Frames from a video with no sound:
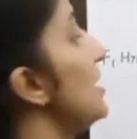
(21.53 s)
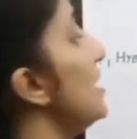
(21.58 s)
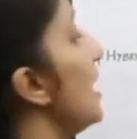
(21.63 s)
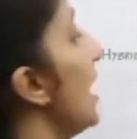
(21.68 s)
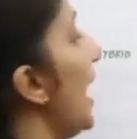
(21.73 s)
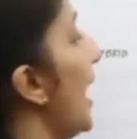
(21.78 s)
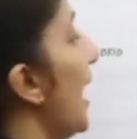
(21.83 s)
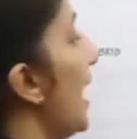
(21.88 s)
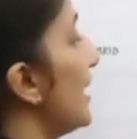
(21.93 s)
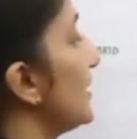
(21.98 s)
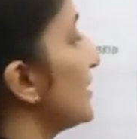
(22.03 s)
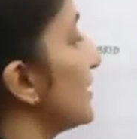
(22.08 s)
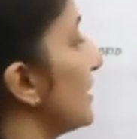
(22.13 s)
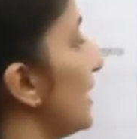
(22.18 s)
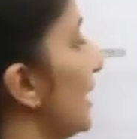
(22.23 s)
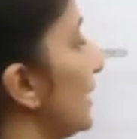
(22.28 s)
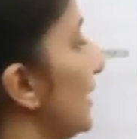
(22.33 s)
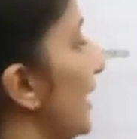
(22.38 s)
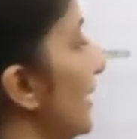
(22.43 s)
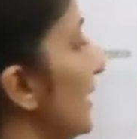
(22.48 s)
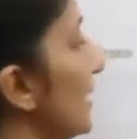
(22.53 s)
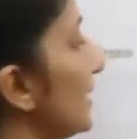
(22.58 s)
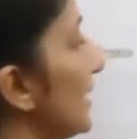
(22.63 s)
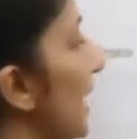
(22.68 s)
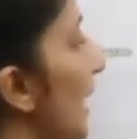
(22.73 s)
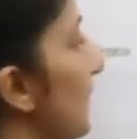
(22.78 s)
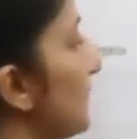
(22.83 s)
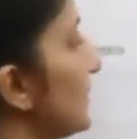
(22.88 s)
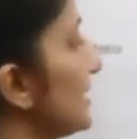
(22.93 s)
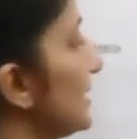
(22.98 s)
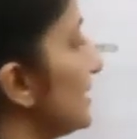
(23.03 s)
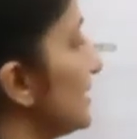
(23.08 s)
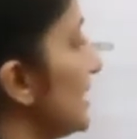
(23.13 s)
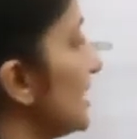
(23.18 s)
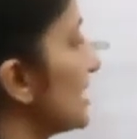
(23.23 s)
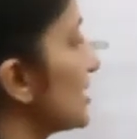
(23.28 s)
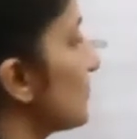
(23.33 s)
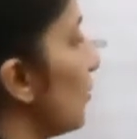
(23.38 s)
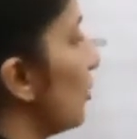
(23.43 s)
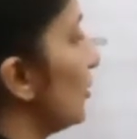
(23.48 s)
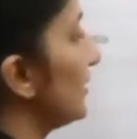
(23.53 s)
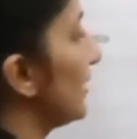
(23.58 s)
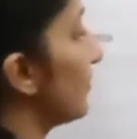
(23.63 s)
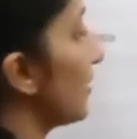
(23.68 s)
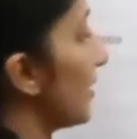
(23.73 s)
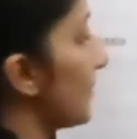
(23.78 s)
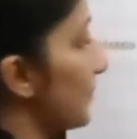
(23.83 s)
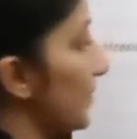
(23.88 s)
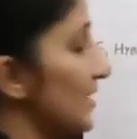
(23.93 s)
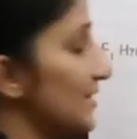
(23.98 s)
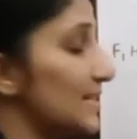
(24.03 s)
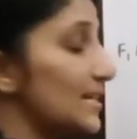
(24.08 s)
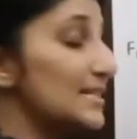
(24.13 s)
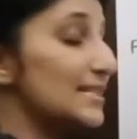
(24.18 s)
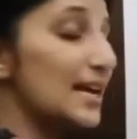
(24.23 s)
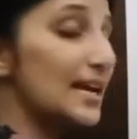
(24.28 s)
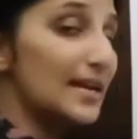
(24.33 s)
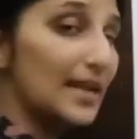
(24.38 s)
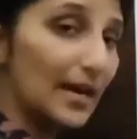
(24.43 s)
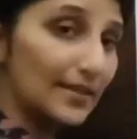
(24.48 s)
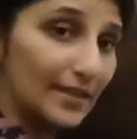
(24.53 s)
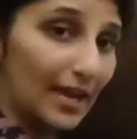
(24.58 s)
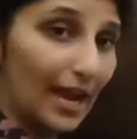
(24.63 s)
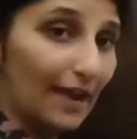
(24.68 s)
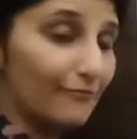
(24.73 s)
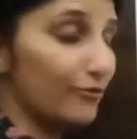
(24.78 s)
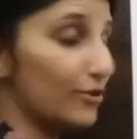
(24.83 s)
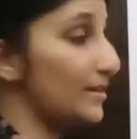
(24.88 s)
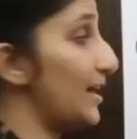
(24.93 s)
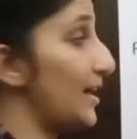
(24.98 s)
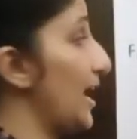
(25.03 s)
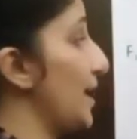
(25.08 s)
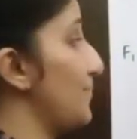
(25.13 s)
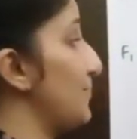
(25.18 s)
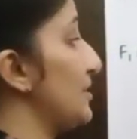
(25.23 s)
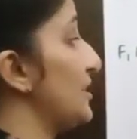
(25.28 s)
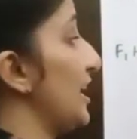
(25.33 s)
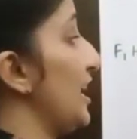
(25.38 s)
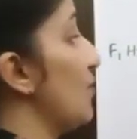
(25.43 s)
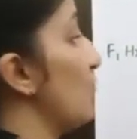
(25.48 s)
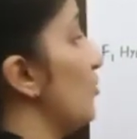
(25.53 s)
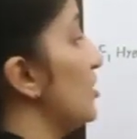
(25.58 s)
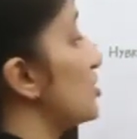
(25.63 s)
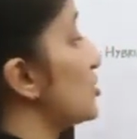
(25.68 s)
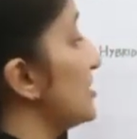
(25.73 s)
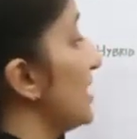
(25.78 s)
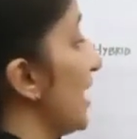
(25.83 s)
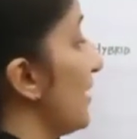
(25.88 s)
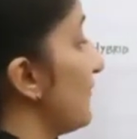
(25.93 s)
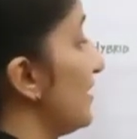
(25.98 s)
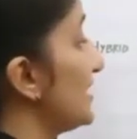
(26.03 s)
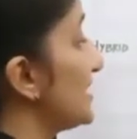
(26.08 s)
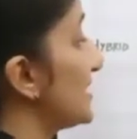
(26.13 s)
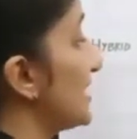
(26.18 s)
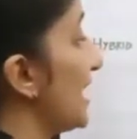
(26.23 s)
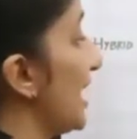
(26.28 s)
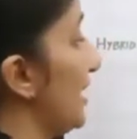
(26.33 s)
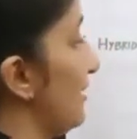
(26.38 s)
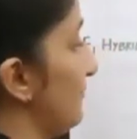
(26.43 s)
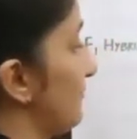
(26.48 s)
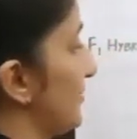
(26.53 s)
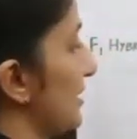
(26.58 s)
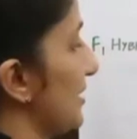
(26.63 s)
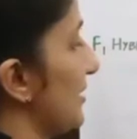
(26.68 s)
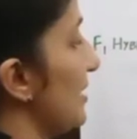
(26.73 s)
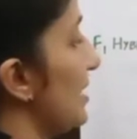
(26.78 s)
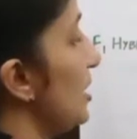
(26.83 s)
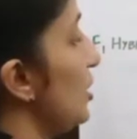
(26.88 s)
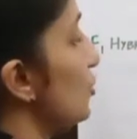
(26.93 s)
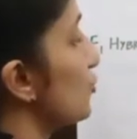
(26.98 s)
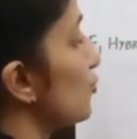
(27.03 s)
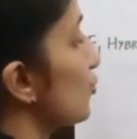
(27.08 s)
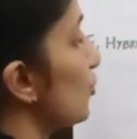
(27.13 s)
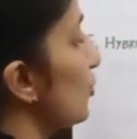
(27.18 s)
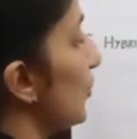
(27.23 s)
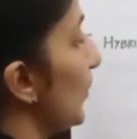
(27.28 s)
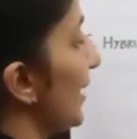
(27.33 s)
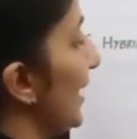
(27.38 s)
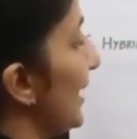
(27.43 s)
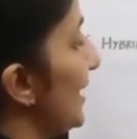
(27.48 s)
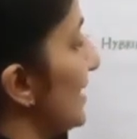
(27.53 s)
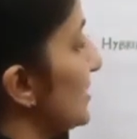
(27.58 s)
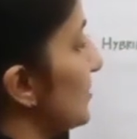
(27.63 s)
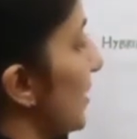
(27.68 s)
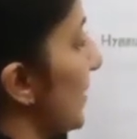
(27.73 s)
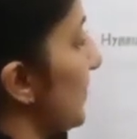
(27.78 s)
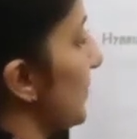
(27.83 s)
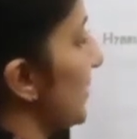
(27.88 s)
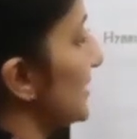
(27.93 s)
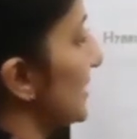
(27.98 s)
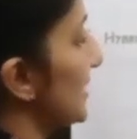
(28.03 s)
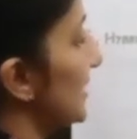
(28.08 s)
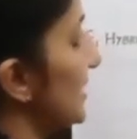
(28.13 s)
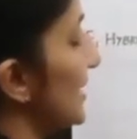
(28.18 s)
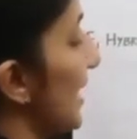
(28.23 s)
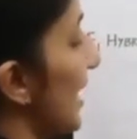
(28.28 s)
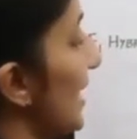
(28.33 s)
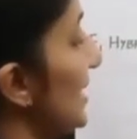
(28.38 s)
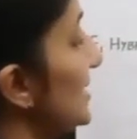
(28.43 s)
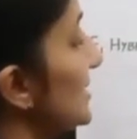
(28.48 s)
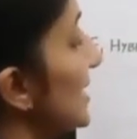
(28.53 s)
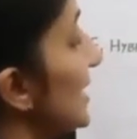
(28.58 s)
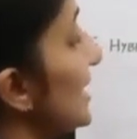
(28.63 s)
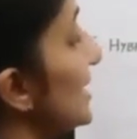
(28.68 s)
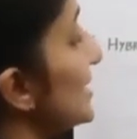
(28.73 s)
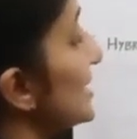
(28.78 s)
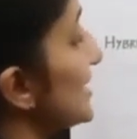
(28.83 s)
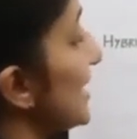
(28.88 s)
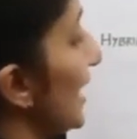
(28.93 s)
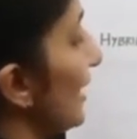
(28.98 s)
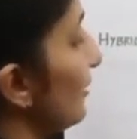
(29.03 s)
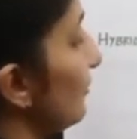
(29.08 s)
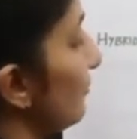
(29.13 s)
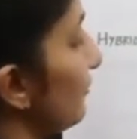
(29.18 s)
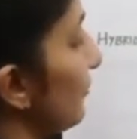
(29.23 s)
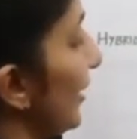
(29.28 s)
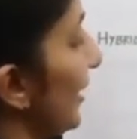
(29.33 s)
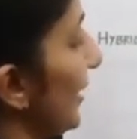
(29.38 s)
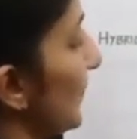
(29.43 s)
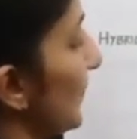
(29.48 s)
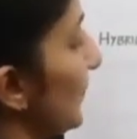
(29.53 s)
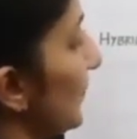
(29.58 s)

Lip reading: and again a capital T small t represents another F1 hybrid in which they were selfed. So, let us represent it as selfing.